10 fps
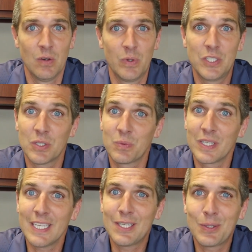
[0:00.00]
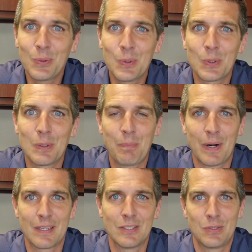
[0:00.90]
which is a really cool
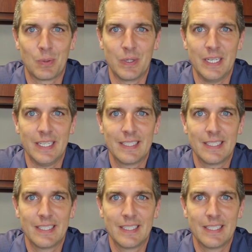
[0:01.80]
part of the story.